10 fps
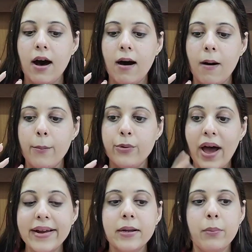
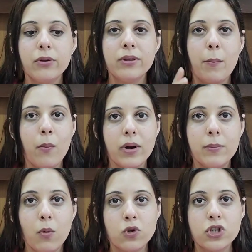write about the
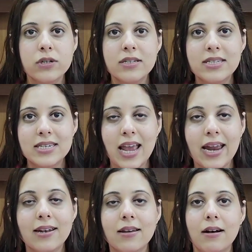emotional
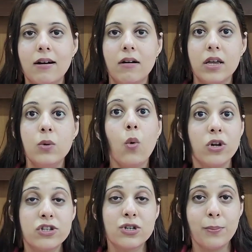state he
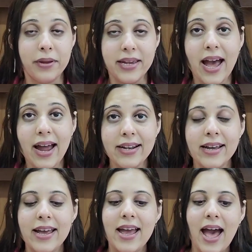wants to be
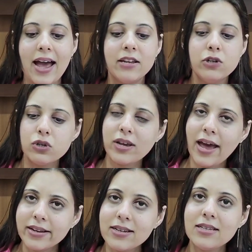at, and he used to
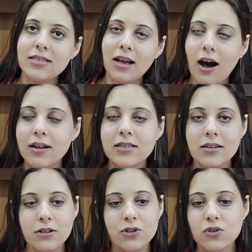carry these cards
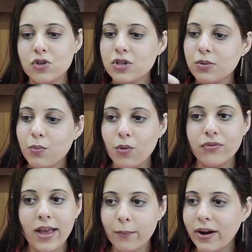and he used to just
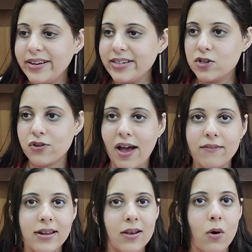remove them while he's
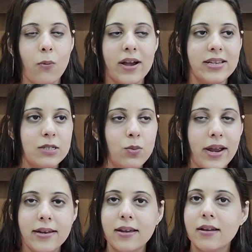traveling or while he's
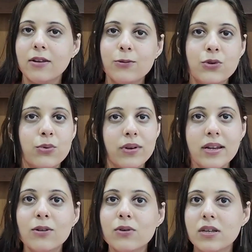waiting, and he used to
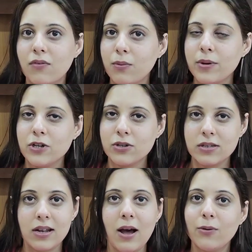read those
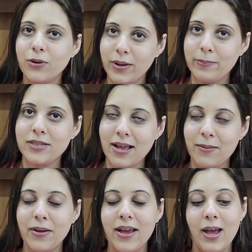affirmations aloud to
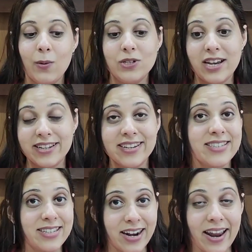himself, which I think
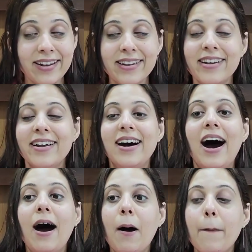is great.
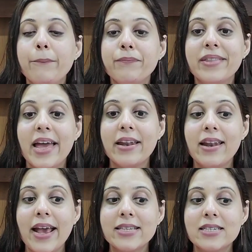
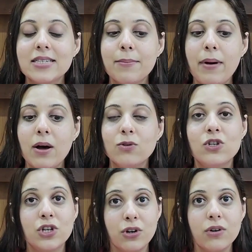Then next is
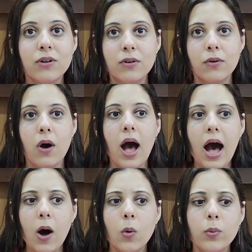about journal,
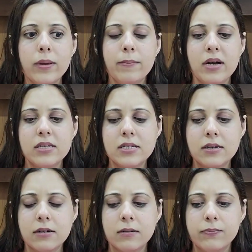how we
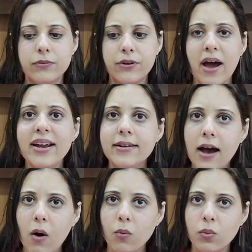must write
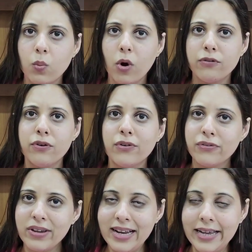down what we are
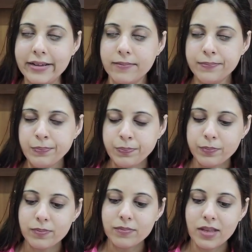feeling.
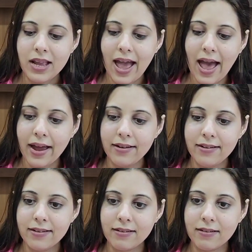
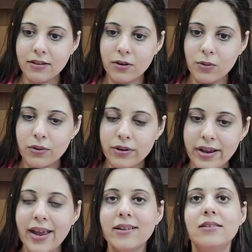and
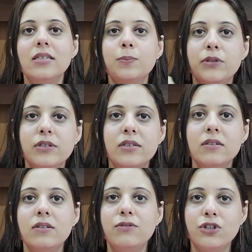create this
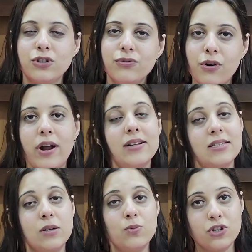personal vision for
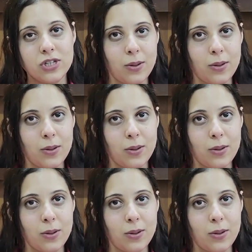ourselves, which